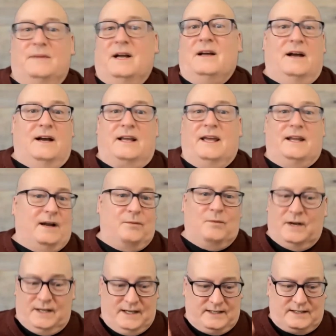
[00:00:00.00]
again, I
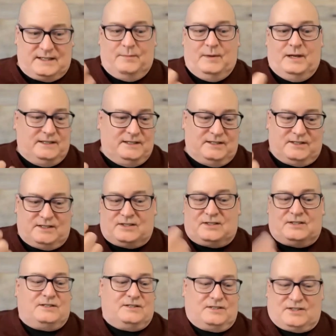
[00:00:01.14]
want to get somebody
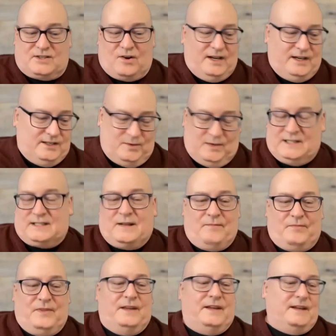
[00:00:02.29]
starting doing
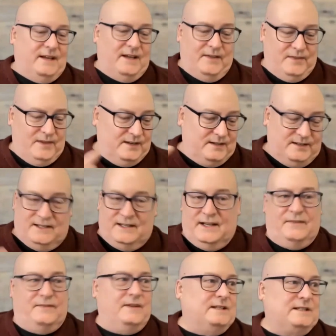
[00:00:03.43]
something and
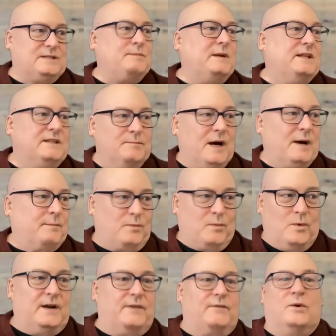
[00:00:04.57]
then speed them up,
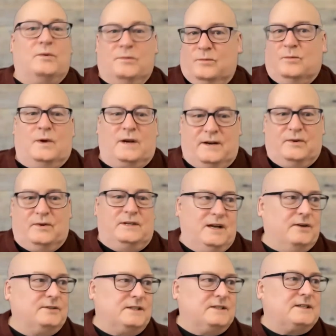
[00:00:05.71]
whatever
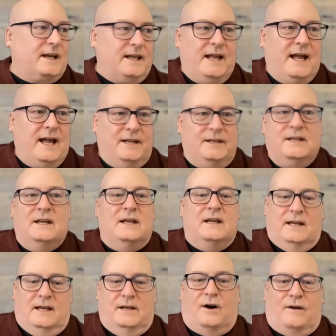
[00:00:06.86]
intelligence I can add.
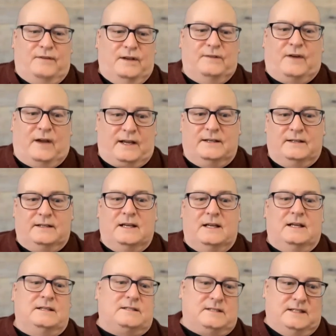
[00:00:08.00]
And often, if I can
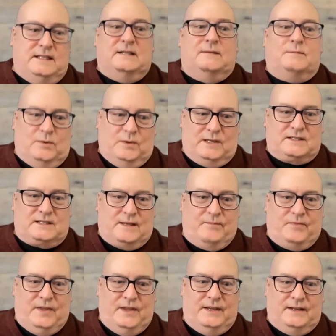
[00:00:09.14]
see them doing
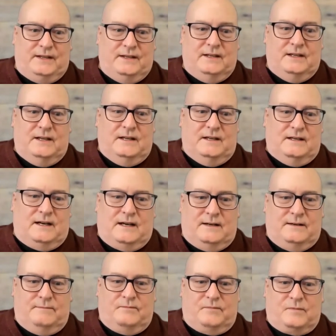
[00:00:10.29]
something,
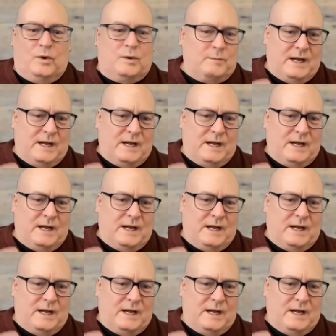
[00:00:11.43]
one of